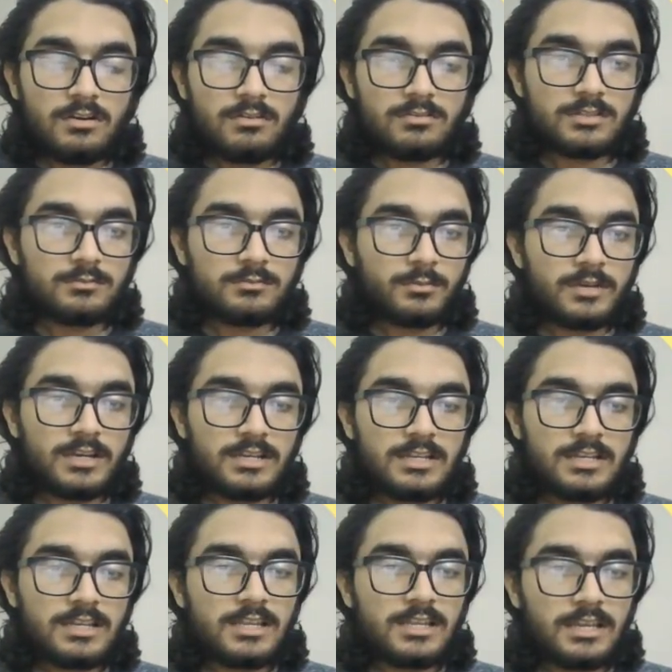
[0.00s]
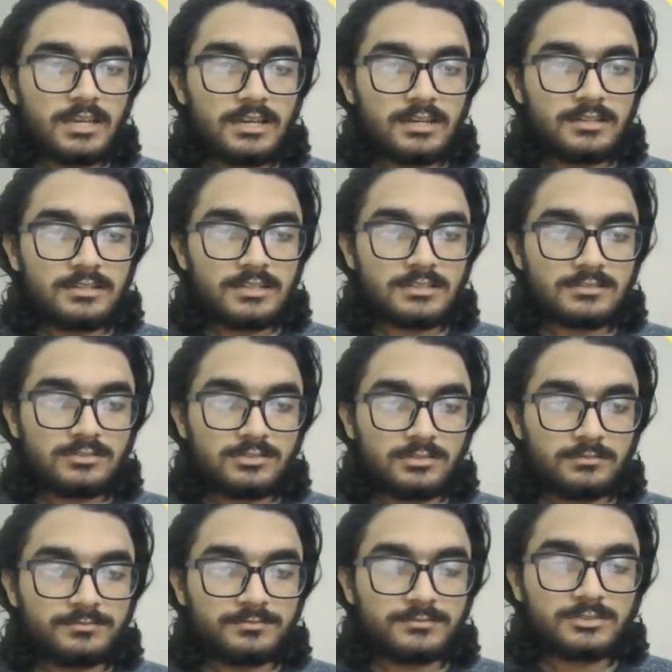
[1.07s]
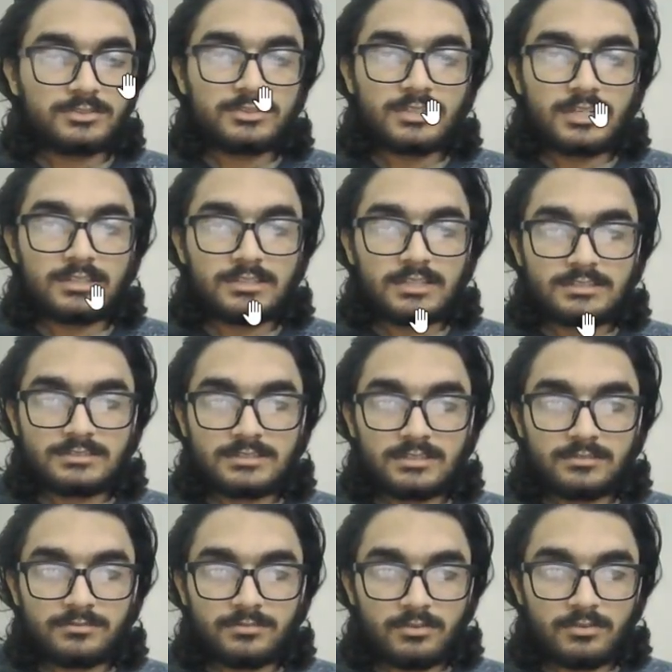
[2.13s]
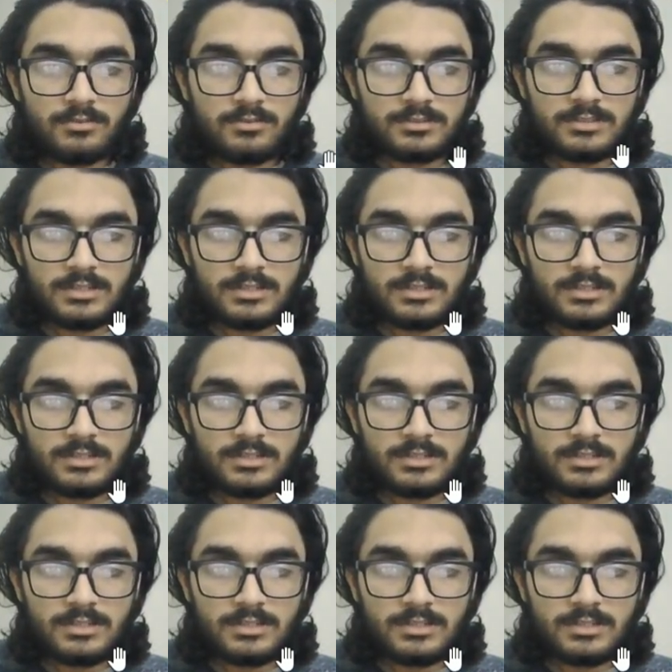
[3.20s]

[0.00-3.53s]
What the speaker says: on the mobile and the desktop. So yeah, that's it for